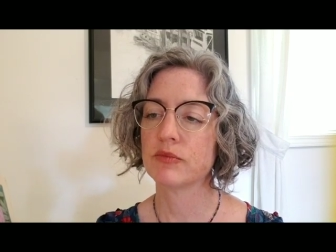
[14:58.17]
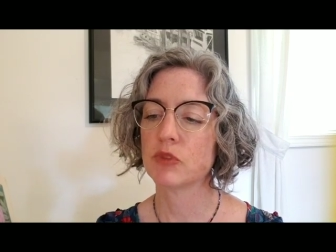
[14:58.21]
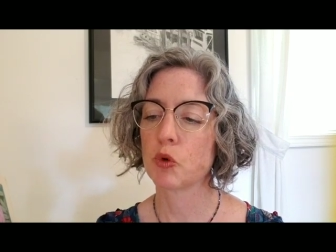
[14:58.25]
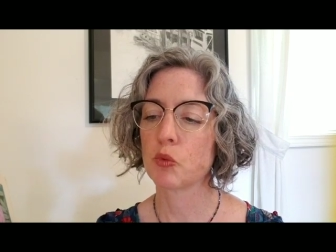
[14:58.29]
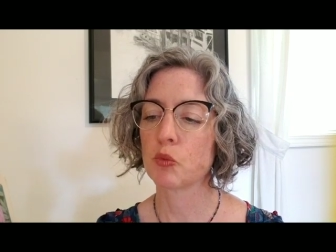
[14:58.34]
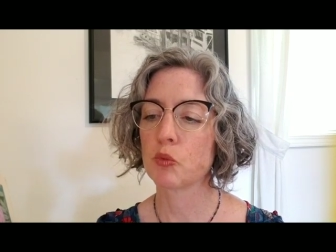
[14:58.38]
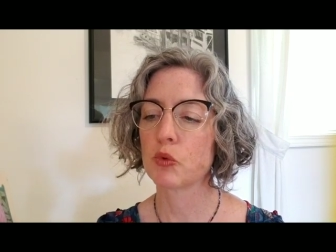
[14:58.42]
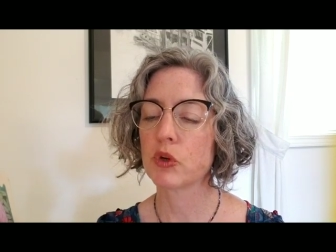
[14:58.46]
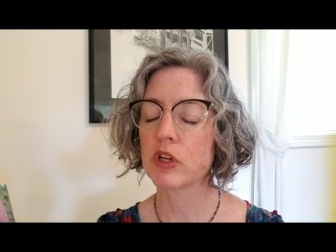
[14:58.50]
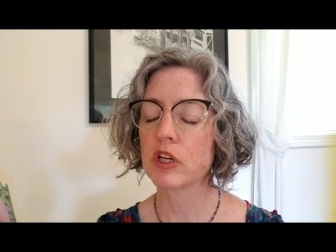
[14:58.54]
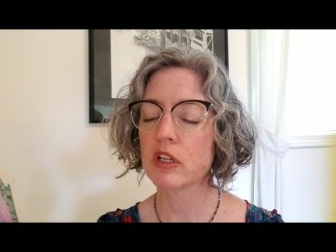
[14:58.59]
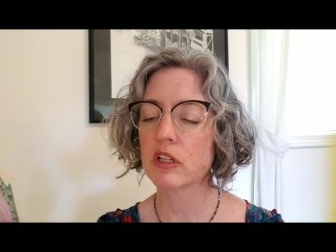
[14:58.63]

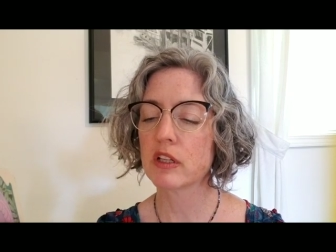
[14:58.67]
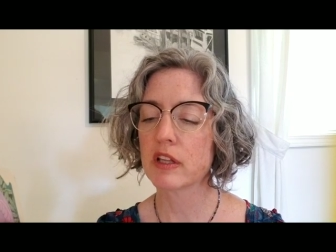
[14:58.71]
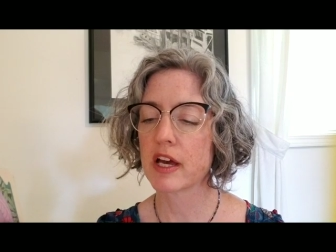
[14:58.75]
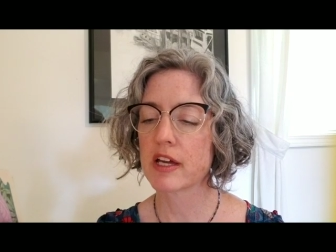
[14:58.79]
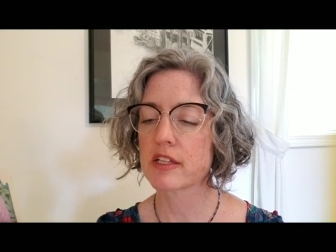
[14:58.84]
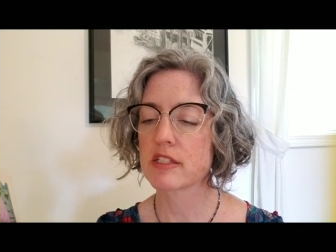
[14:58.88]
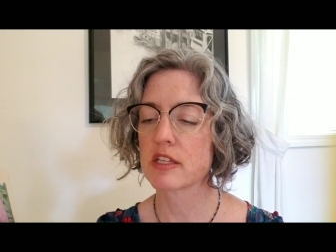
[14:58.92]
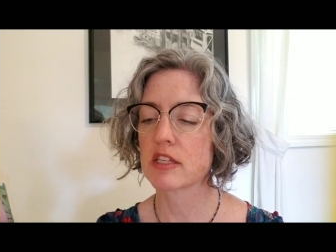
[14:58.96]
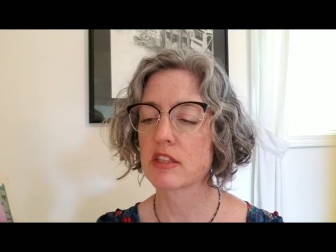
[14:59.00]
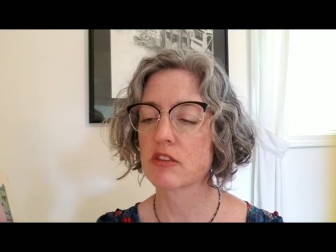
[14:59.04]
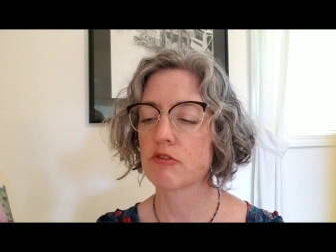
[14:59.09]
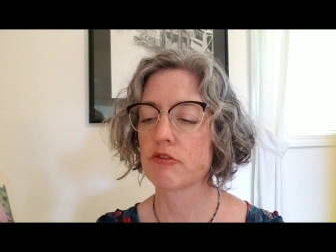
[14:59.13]

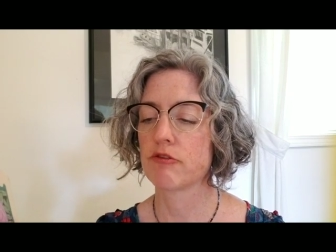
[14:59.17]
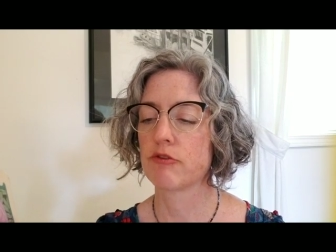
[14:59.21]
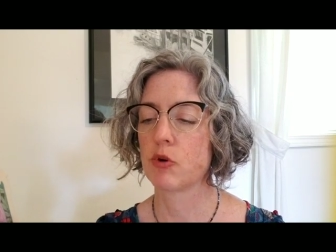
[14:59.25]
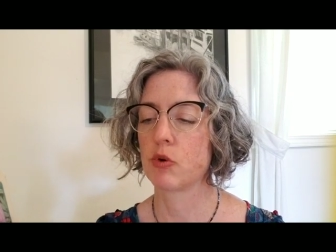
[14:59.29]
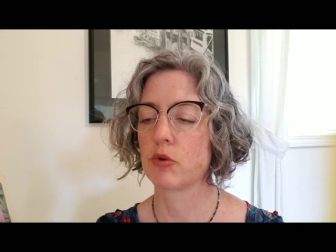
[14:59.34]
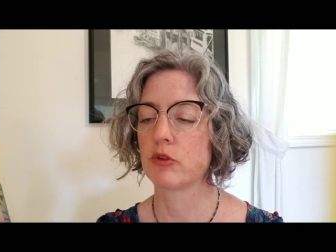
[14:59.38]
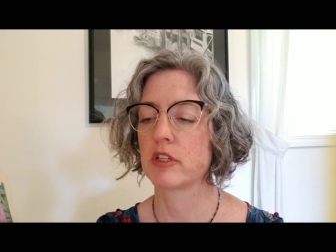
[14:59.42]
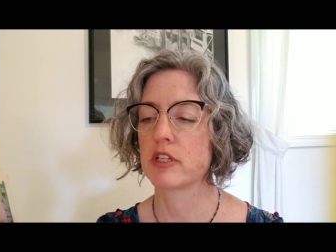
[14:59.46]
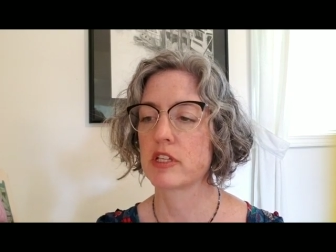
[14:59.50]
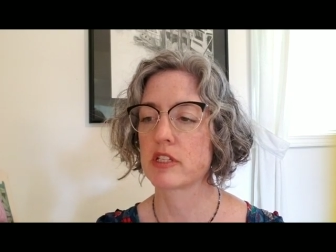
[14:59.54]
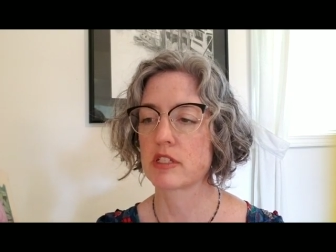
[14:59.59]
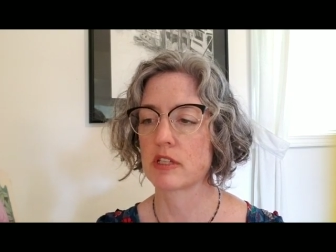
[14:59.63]
realizing the
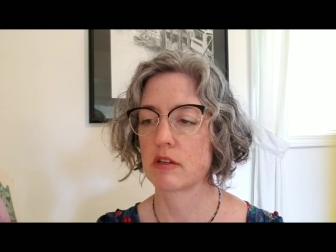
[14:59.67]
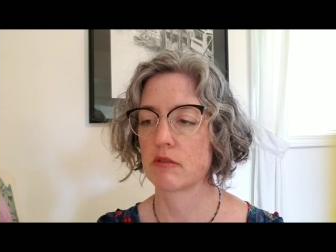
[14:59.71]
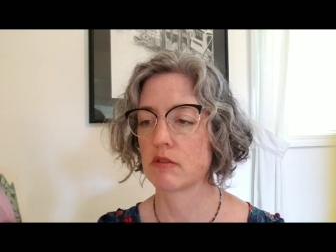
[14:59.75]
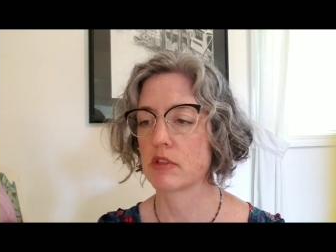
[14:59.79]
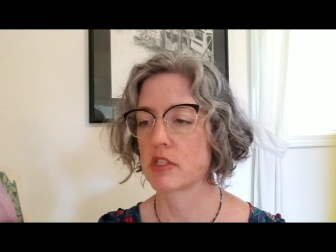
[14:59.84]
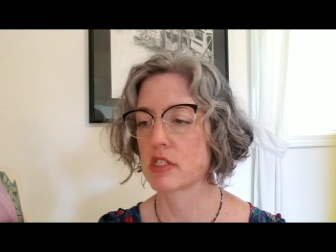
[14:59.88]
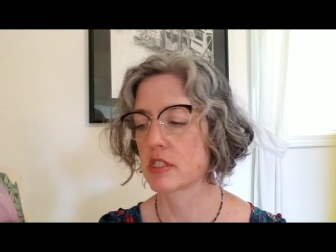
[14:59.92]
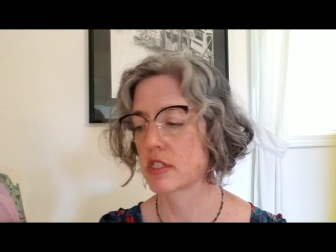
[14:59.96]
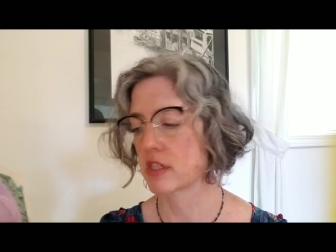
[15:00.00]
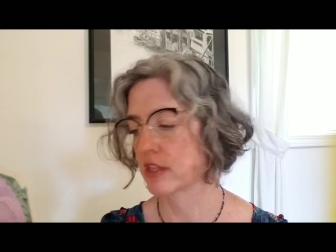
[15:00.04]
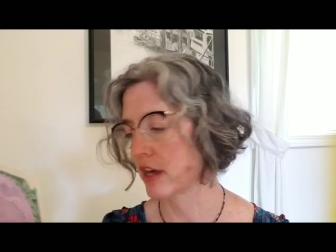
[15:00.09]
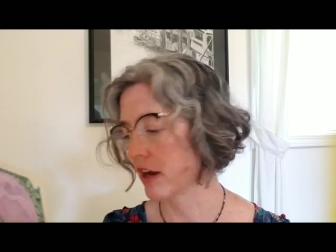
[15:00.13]
fullness of
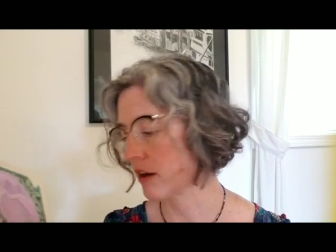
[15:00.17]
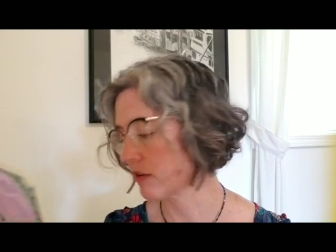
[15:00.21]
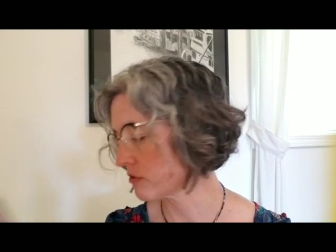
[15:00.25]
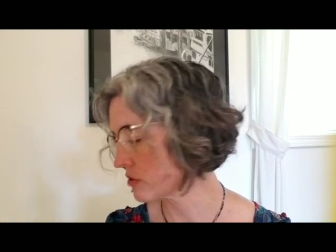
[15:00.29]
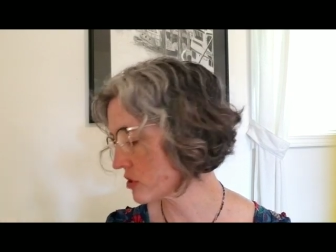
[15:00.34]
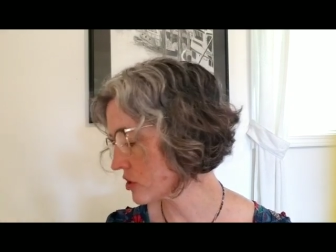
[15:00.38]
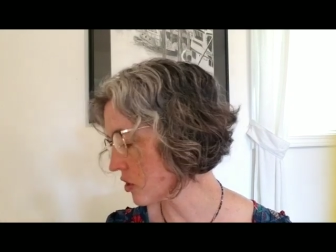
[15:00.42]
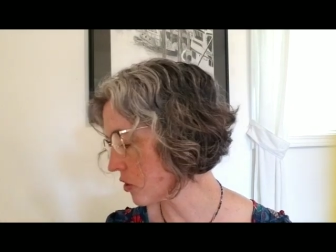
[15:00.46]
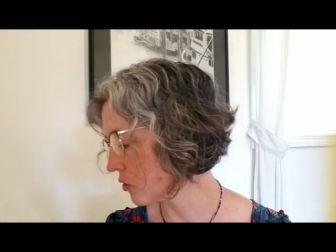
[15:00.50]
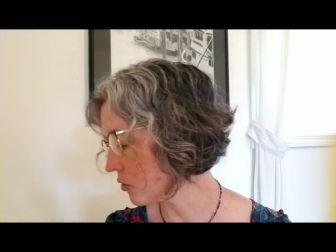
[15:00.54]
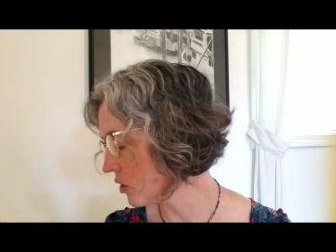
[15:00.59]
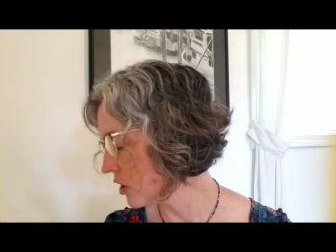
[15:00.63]
this love.
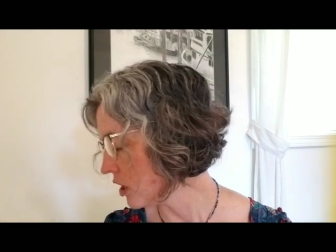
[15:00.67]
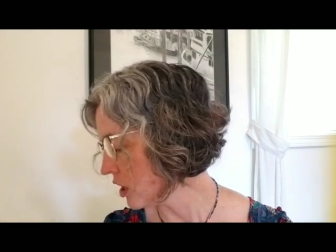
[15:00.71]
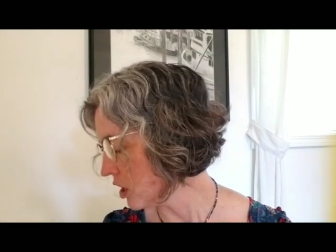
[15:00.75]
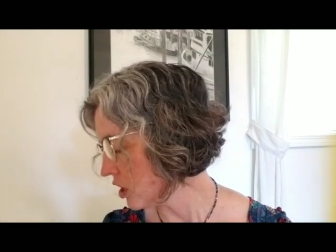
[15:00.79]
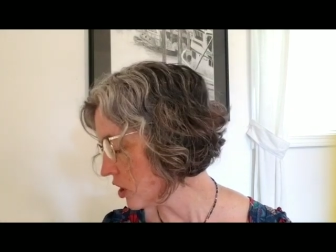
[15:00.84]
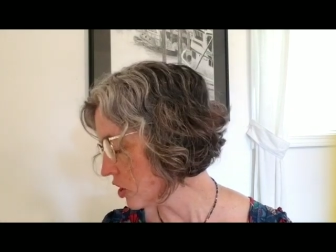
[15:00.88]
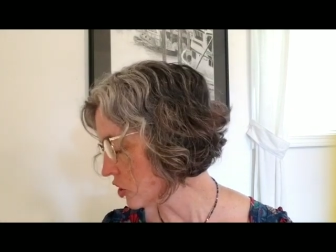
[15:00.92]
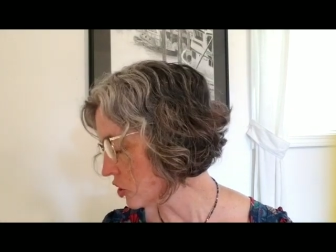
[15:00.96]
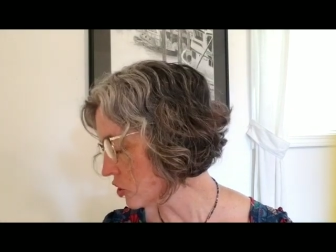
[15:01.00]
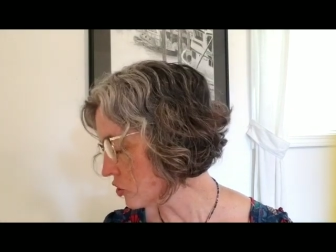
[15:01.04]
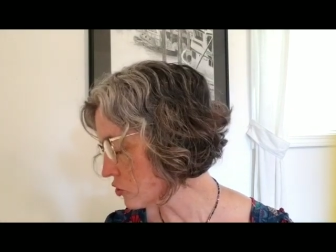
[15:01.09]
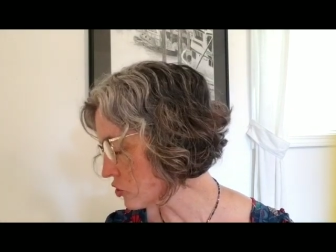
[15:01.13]
So
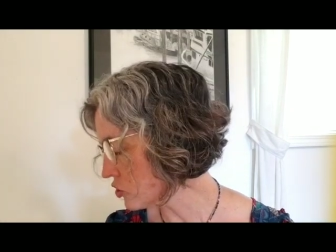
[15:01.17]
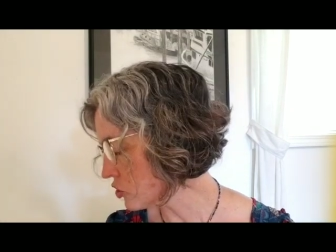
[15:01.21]
you